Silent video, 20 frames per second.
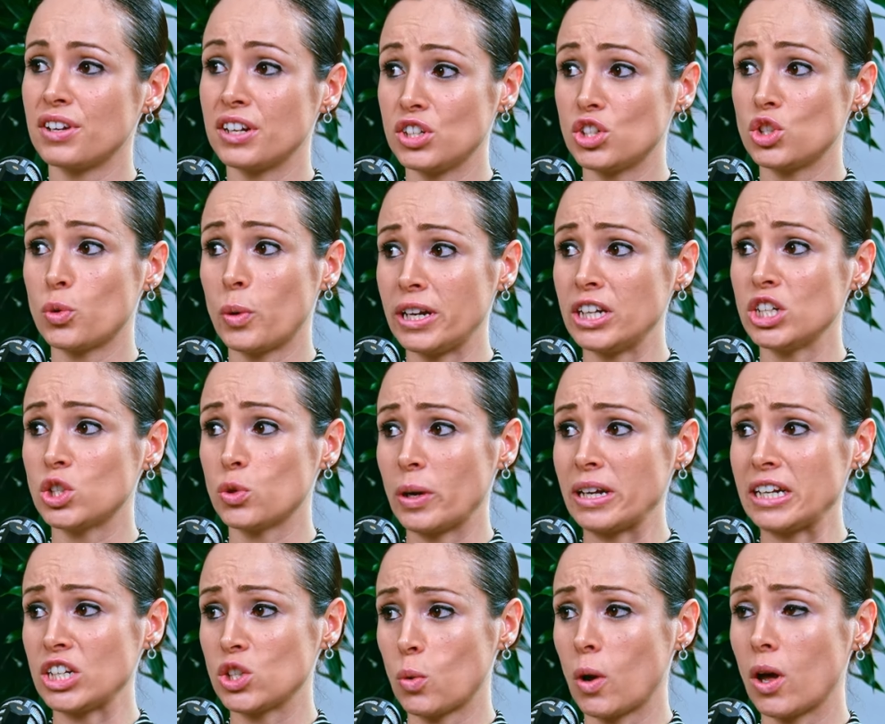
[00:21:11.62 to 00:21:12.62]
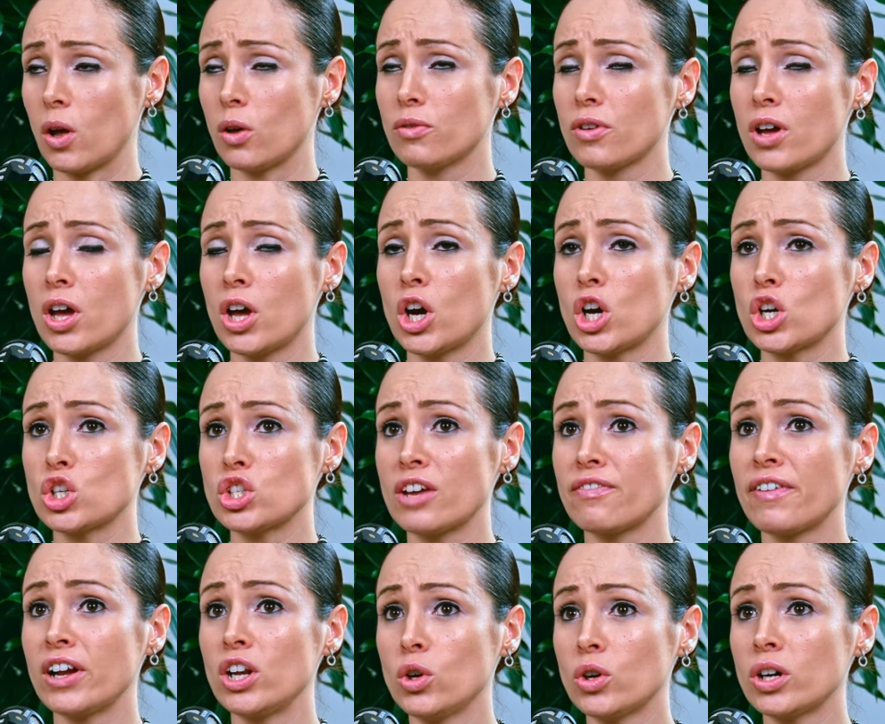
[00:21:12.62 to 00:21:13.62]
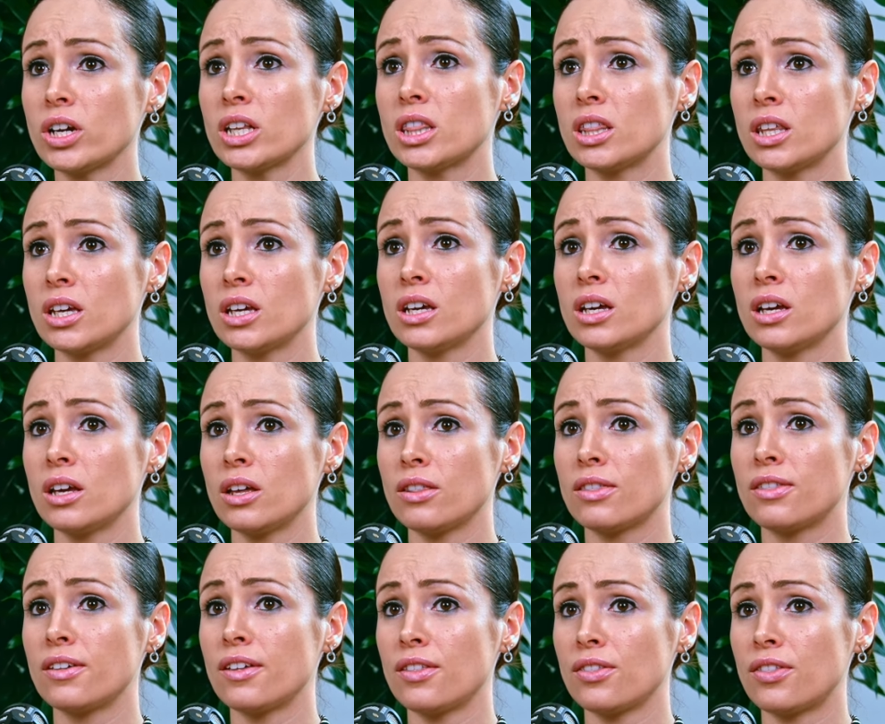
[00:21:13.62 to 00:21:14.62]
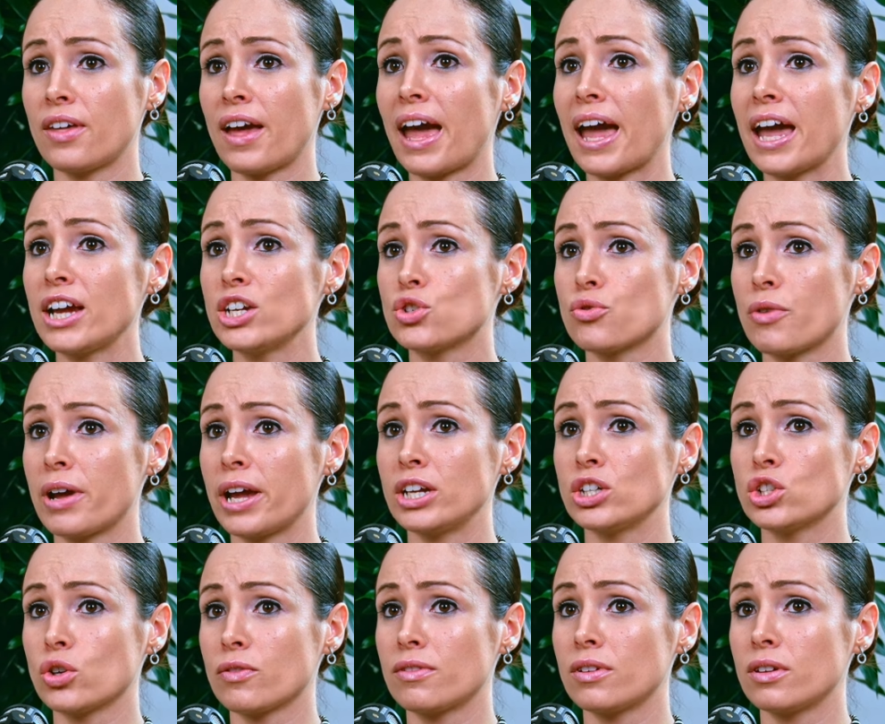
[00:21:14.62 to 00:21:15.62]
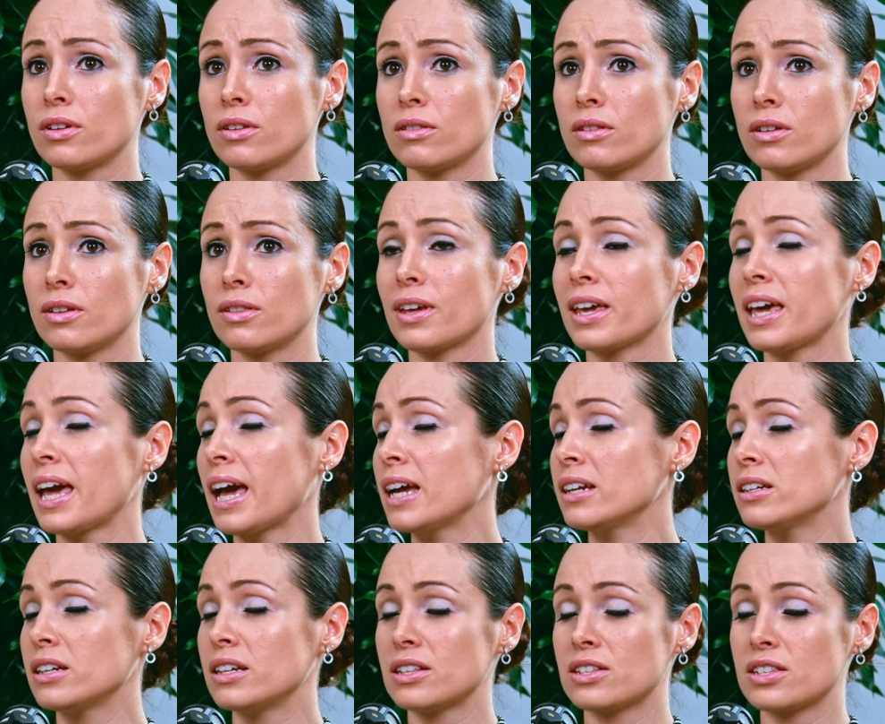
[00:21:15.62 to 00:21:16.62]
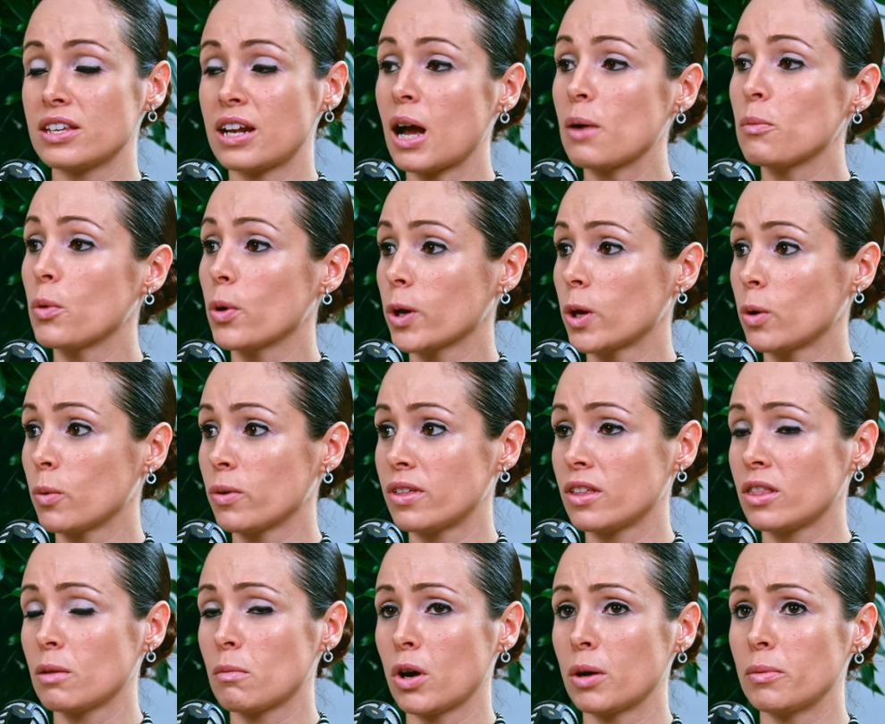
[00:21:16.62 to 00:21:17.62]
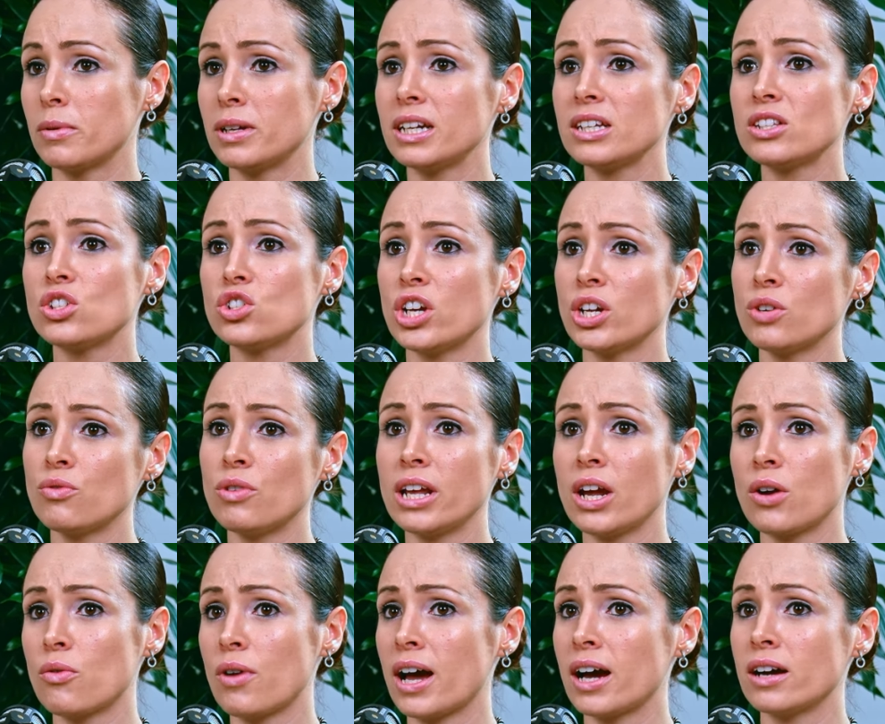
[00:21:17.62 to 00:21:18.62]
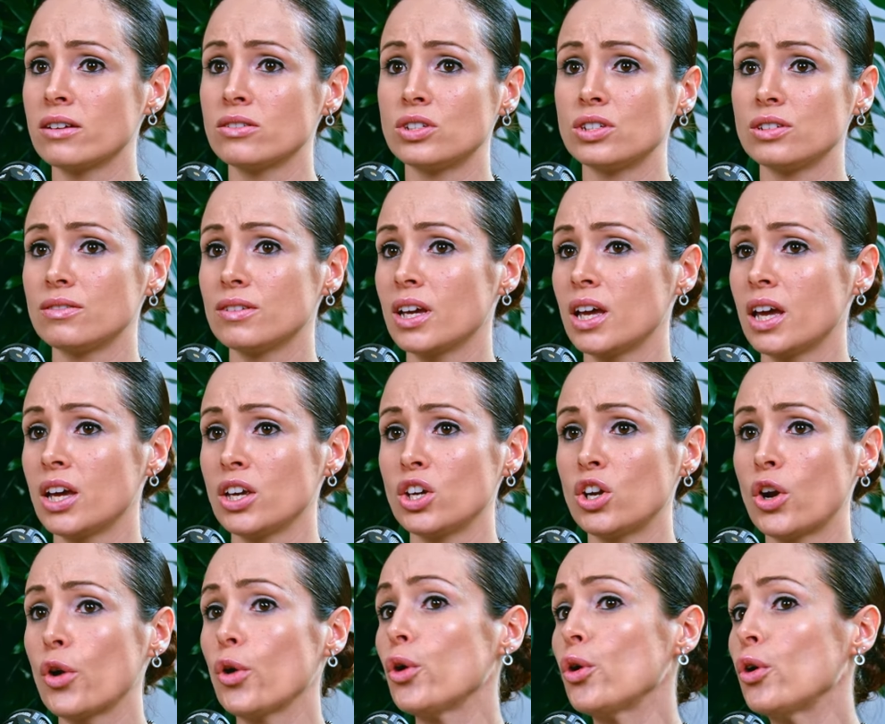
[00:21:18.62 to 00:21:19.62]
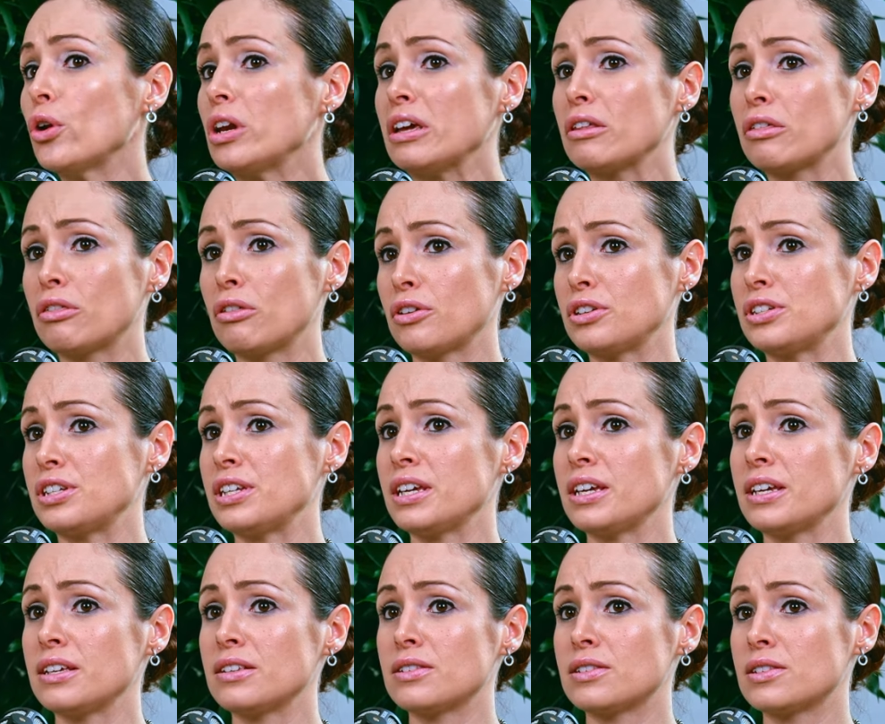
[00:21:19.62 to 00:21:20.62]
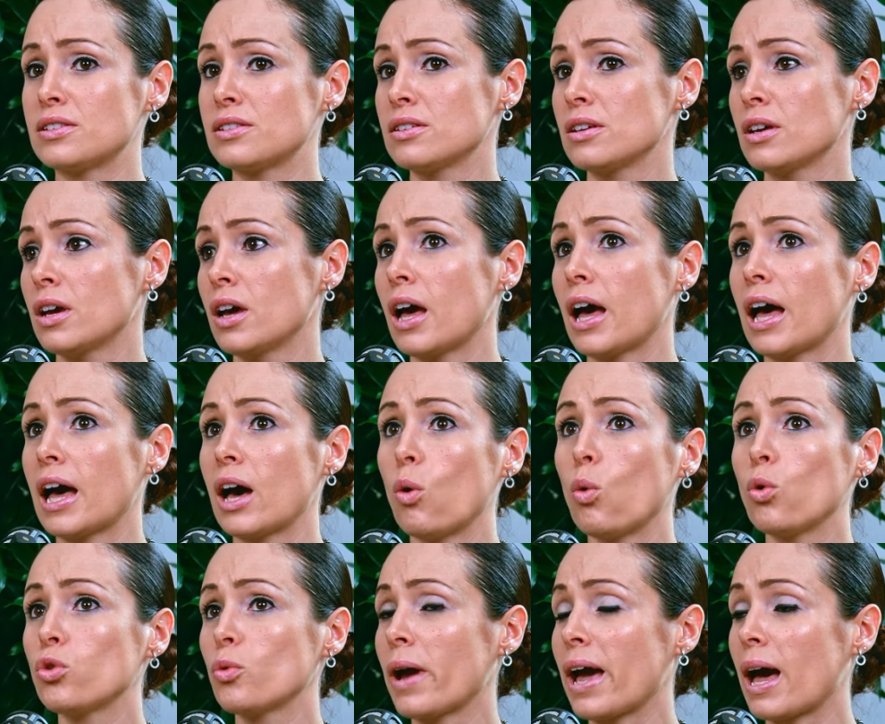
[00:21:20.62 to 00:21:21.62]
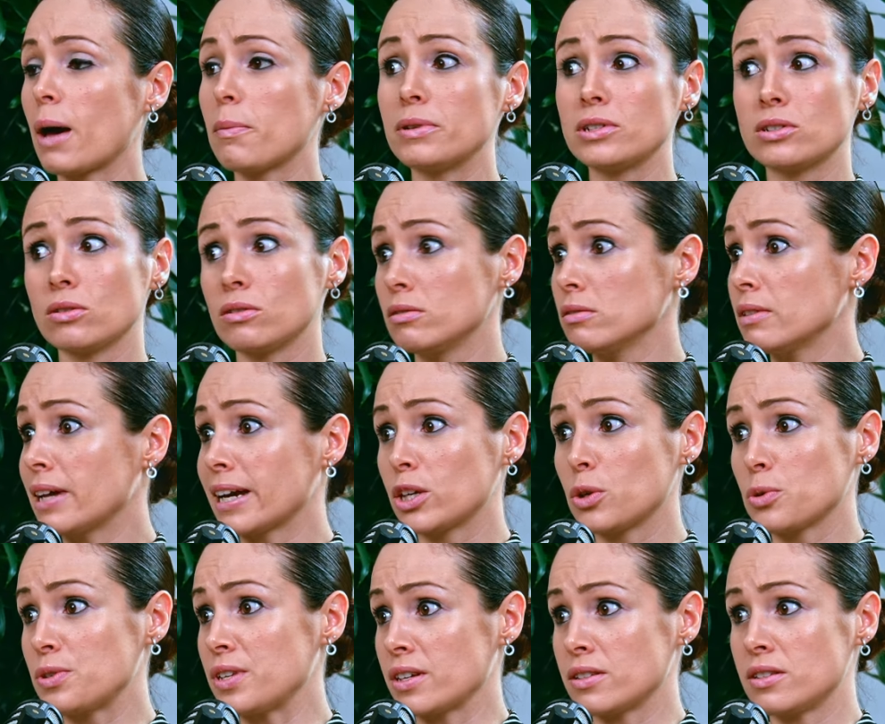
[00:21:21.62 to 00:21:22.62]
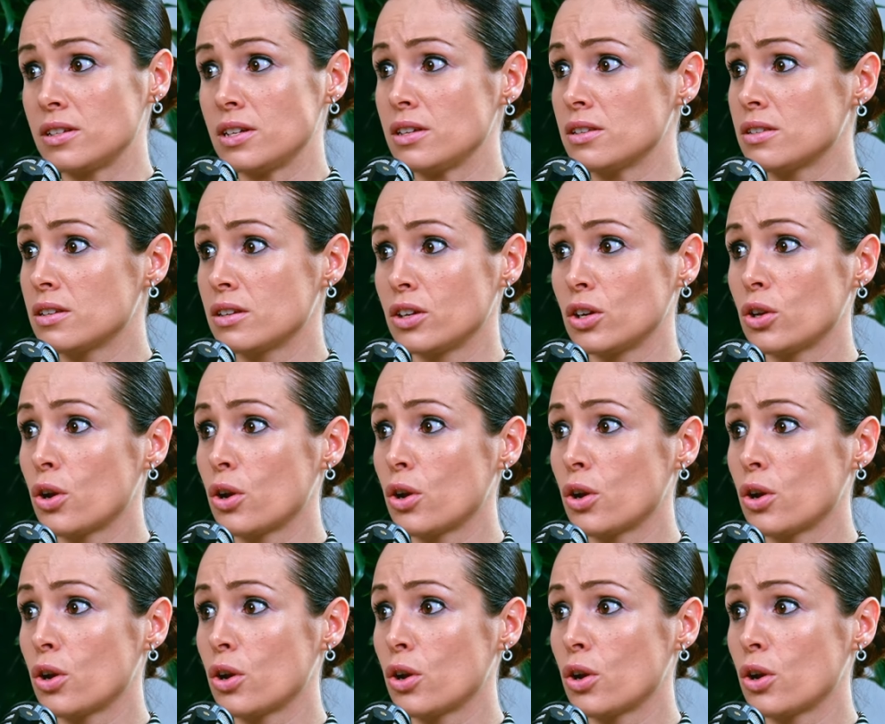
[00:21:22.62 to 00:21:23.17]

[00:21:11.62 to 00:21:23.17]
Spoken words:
and 2012. So if I look at the age range of the candidates that I'm working with at the moment, it's generally around, early 30s all the way up until like your 60s.